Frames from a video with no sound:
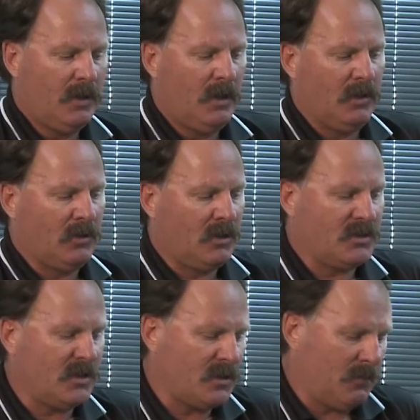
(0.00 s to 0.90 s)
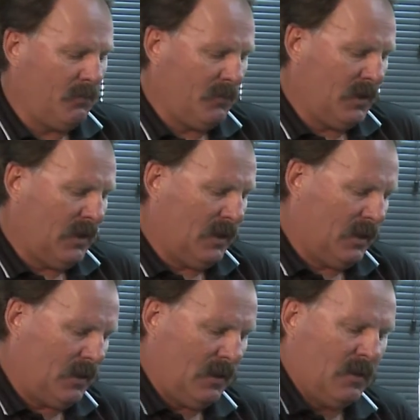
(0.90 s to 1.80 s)
into the system,
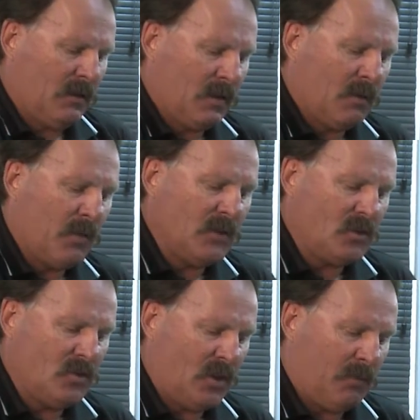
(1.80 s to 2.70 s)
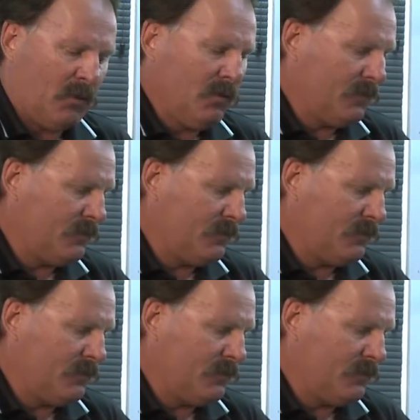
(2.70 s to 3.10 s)
into the combustion chamber,